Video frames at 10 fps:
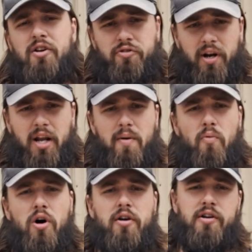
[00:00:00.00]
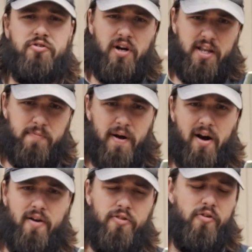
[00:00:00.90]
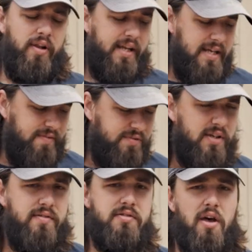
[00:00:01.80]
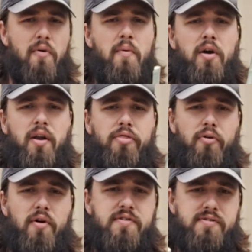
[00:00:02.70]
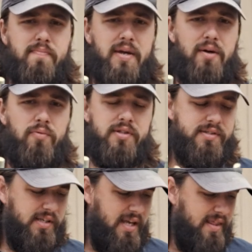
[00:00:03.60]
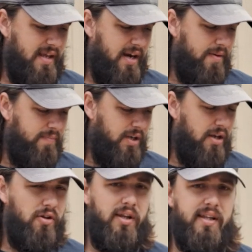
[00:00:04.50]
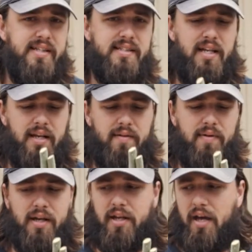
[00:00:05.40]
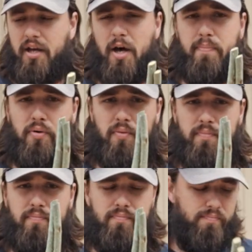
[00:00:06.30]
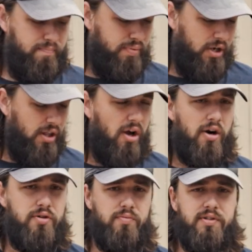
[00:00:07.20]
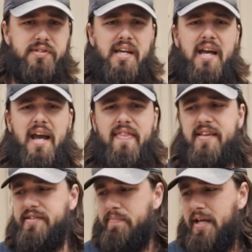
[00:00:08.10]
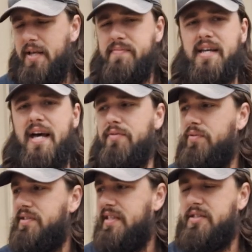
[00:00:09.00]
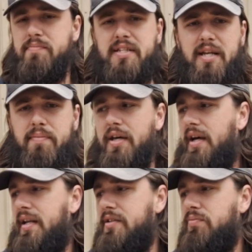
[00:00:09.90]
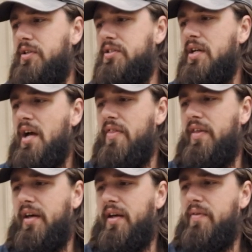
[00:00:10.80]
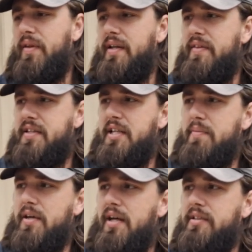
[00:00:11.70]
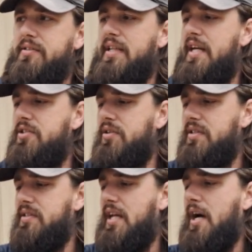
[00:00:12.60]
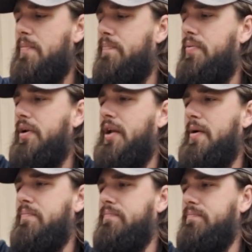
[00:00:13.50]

drinking up water and transpiring through the leaves. So I'm gonna throw in some big ones in there. You know, you'll at least get a couple pretty large ones, and then some medium-sized ones, and some tip cuttings, which the tip cuttings, as you can see, I'll put it up